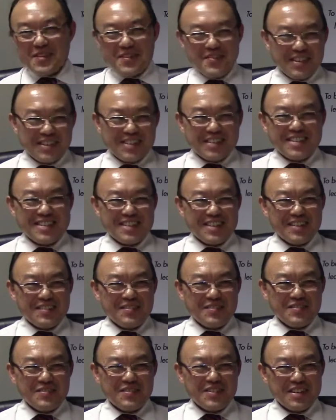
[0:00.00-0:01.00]
Public is saying
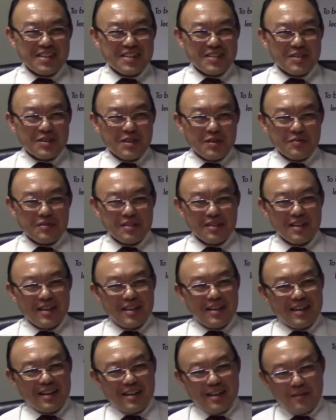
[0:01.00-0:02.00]
we've been very soft.
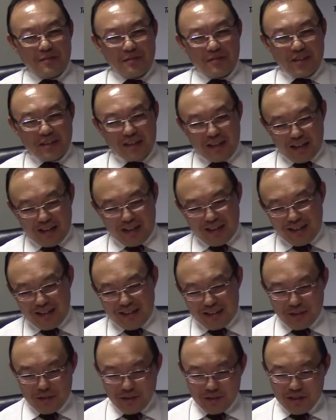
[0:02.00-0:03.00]
Um, you know, and I, and
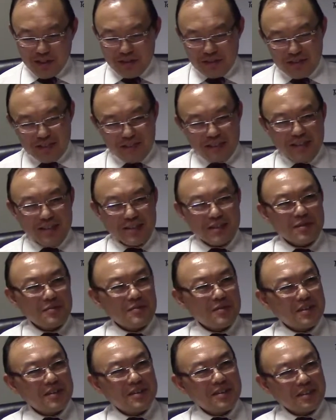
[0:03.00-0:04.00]
I, think we'll have a discussion
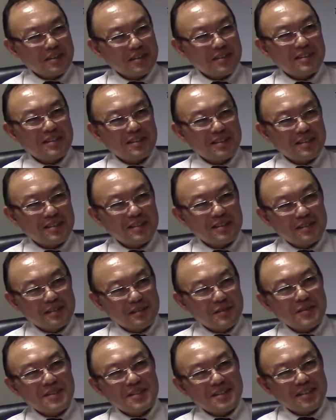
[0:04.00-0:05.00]
about the, the,
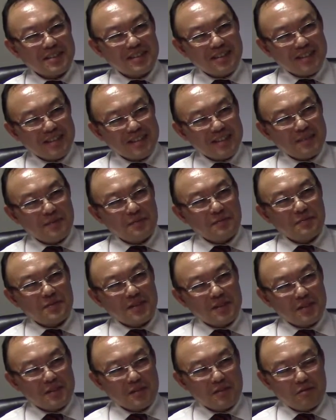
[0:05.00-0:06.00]
the recent, um,
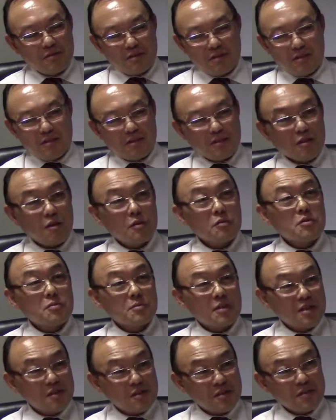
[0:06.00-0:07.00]
mm. well, not
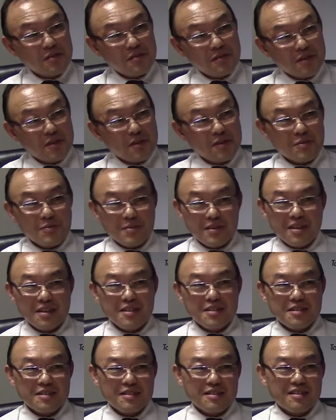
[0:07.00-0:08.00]
confirmation of the
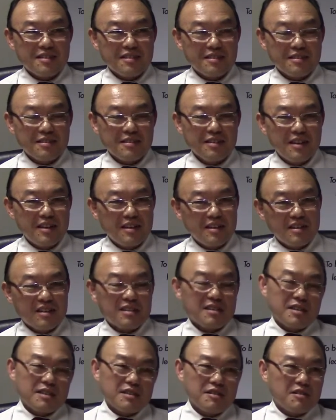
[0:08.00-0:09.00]
determination, you know. Mm.
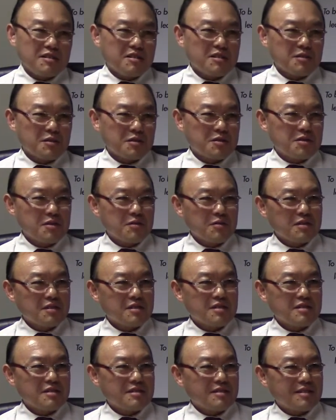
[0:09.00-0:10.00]
Is that a hard or soft
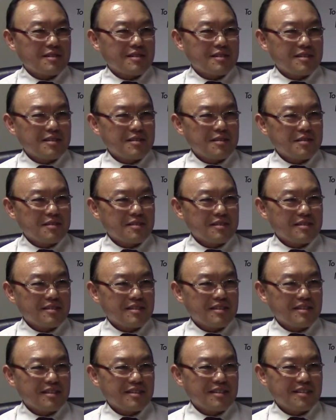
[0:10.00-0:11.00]
decision? I don't know.
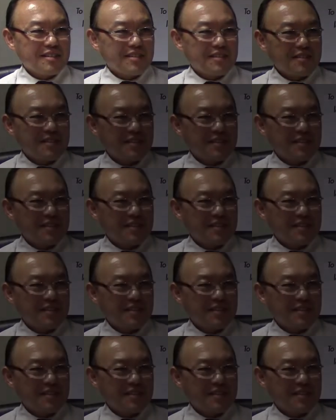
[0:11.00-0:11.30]
So,